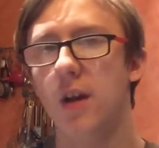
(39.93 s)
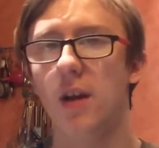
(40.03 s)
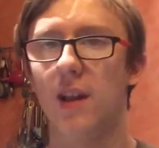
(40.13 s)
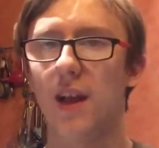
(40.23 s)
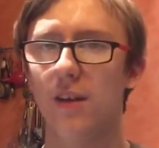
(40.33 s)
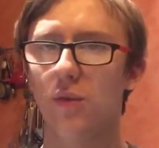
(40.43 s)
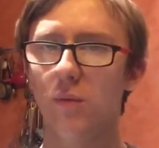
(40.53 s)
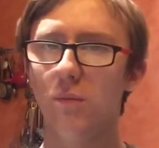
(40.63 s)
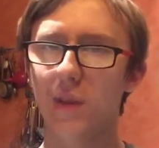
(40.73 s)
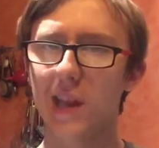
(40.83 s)
Last
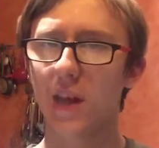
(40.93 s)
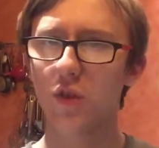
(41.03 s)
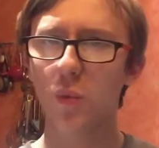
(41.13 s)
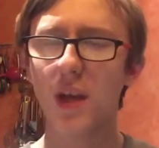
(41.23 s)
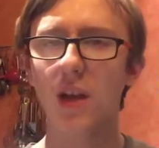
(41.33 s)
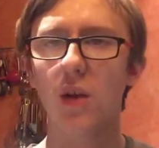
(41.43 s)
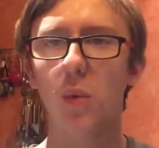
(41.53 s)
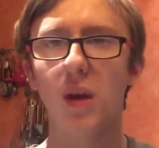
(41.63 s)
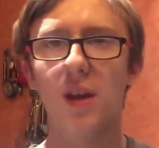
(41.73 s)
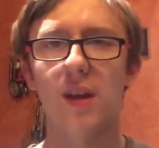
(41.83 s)
week
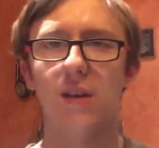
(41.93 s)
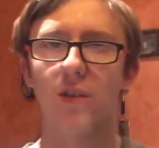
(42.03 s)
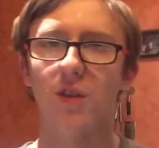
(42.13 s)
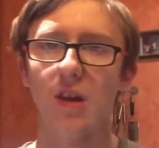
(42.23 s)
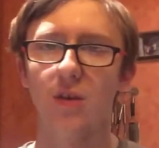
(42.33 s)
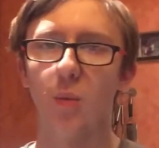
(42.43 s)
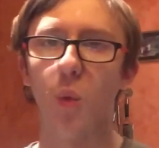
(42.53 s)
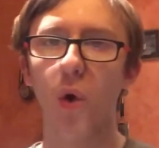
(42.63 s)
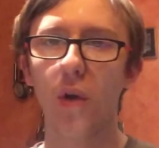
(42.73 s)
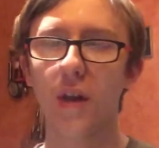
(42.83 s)
we did season
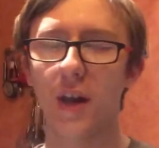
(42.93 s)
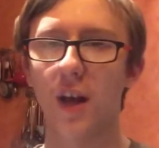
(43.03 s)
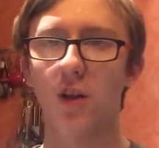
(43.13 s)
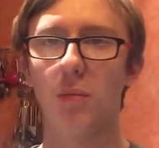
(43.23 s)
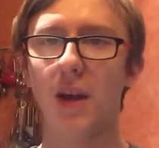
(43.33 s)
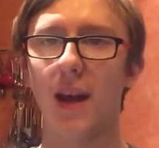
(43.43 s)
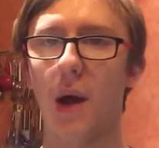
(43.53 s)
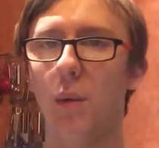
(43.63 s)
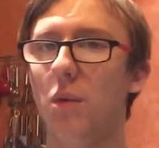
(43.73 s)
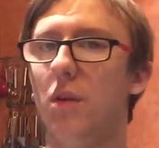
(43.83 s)
1, and I explained
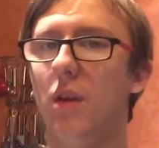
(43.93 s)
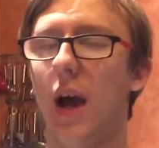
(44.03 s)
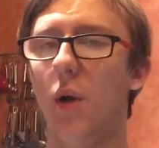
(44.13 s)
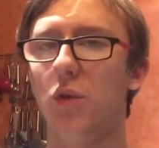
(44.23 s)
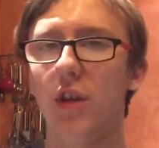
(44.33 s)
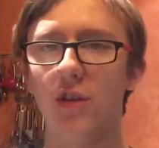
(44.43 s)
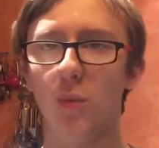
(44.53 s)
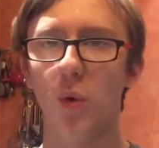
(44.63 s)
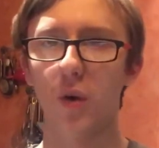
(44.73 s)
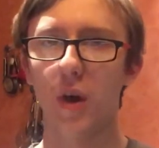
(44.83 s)
how season
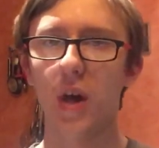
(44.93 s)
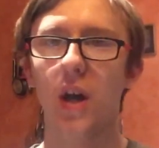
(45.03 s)
1